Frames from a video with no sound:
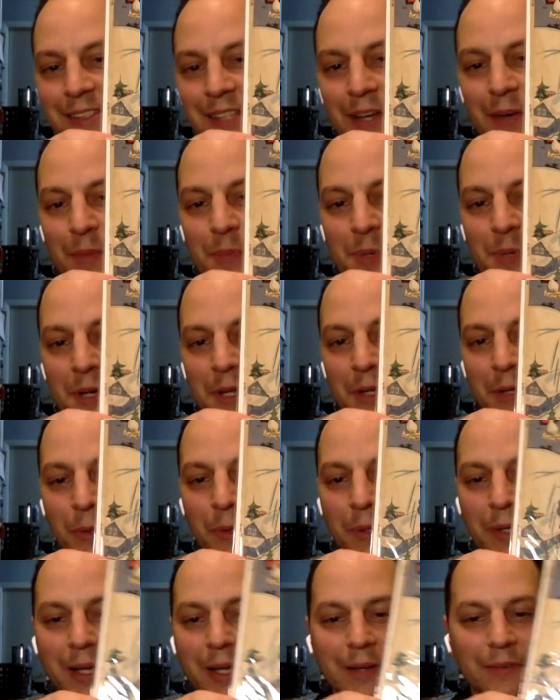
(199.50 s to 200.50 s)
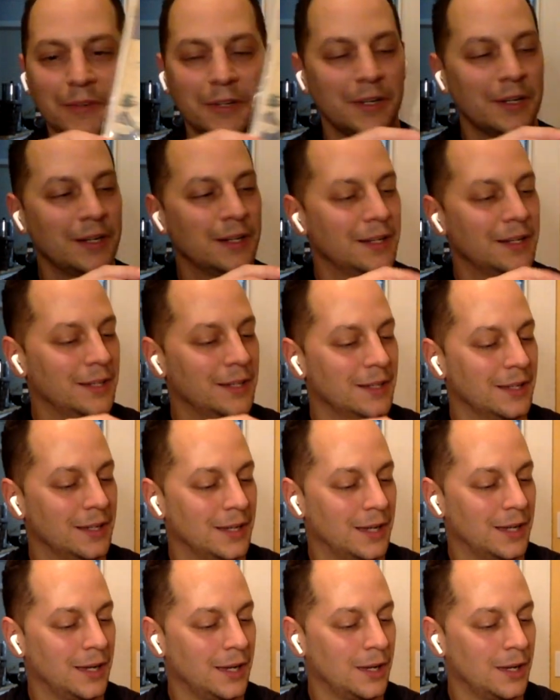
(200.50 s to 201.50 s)
so pretty cool cover.
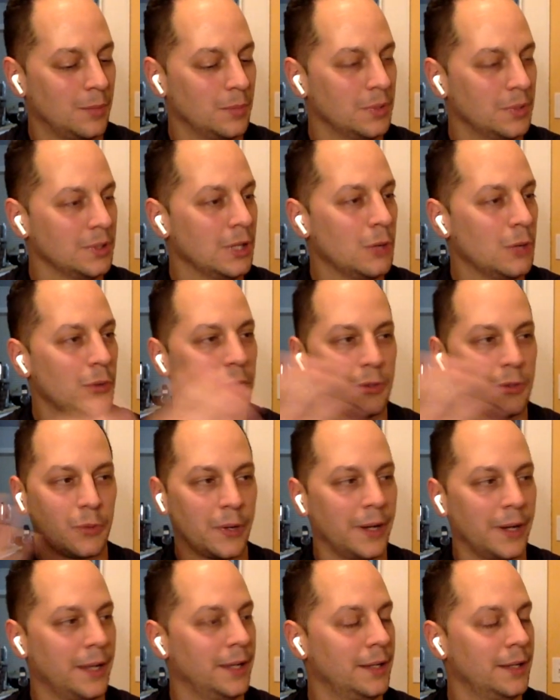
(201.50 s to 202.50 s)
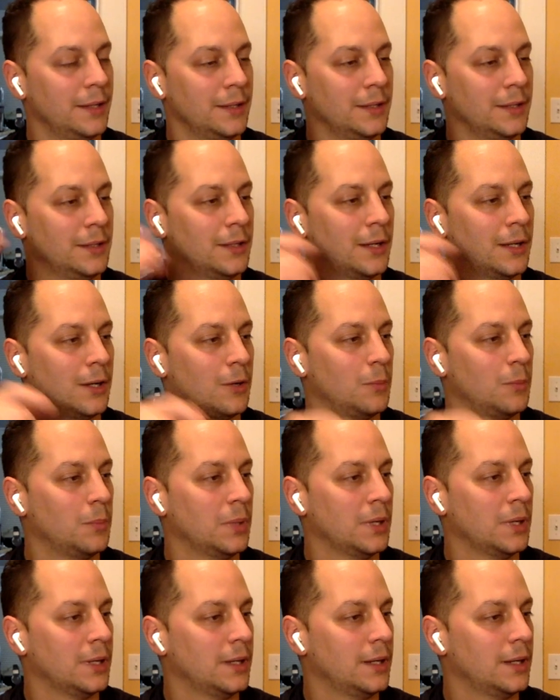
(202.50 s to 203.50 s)
Um, lower grade, you know,
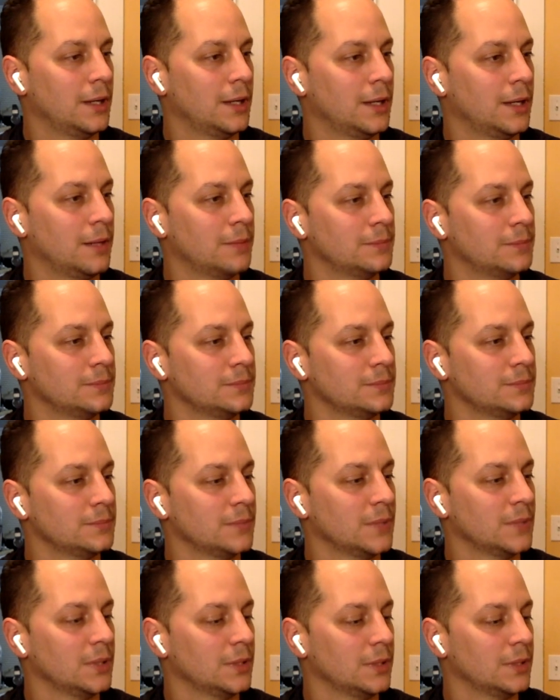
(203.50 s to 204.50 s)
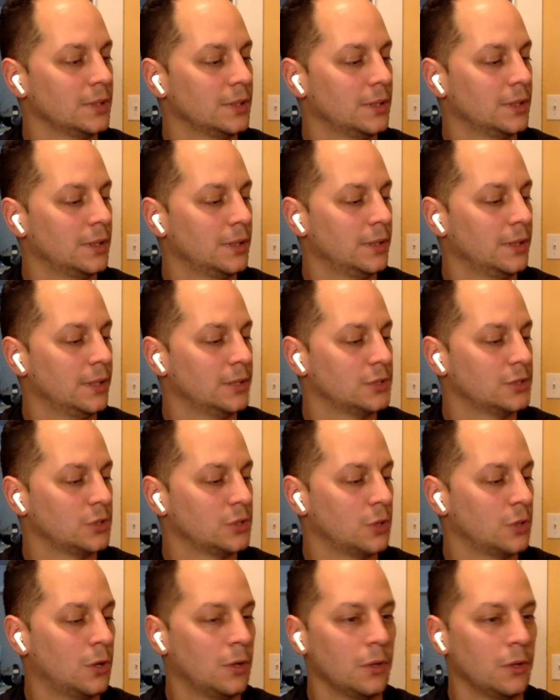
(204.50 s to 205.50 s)
but um, it's
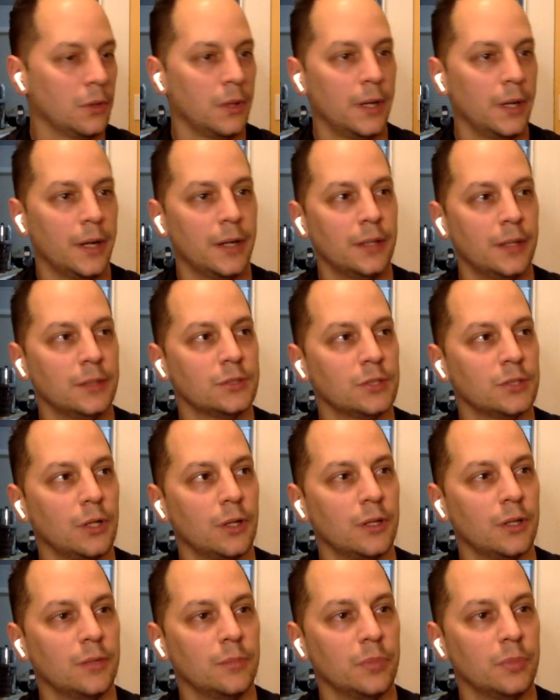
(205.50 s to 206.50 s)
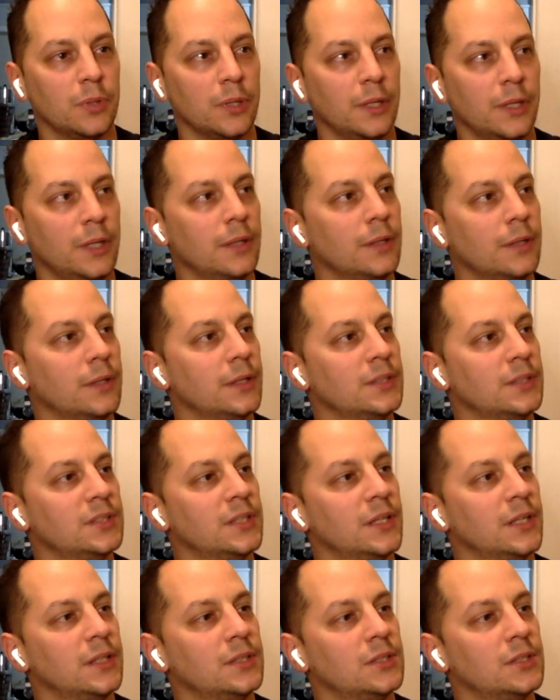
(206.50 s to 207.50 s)
all there. It's all complete. It
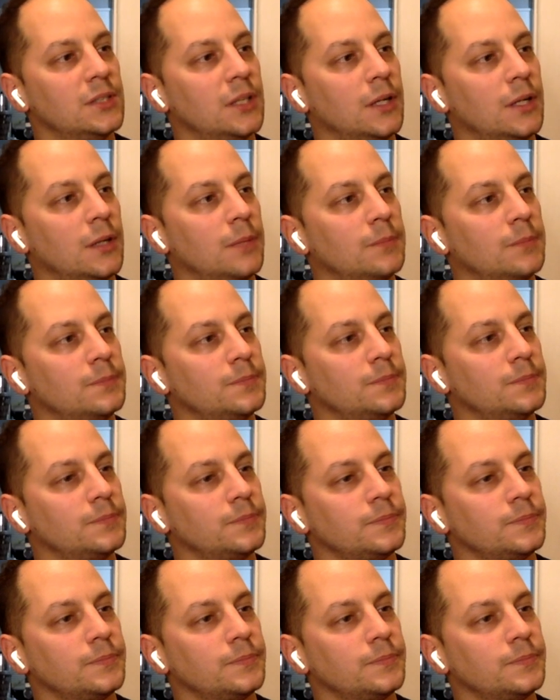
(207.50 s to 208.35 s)
says um,